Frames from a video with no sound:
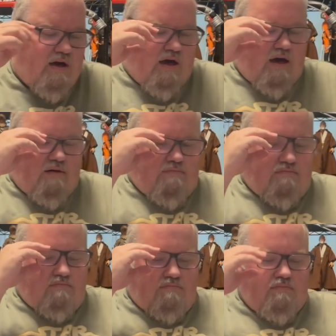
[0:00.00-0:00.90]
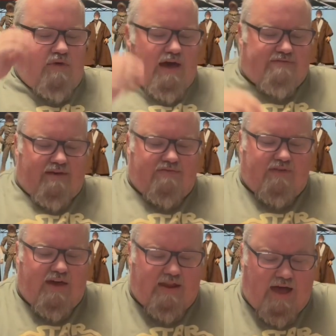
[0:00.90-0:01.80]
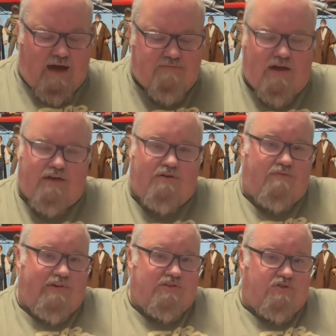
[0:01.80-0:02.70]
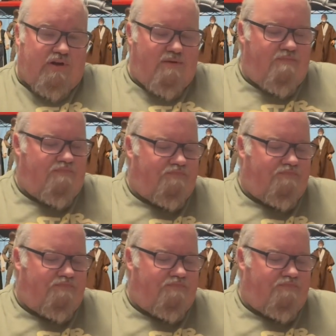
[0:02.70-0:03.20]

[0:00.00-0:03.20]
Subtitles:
As I've said, I'm not going to feature him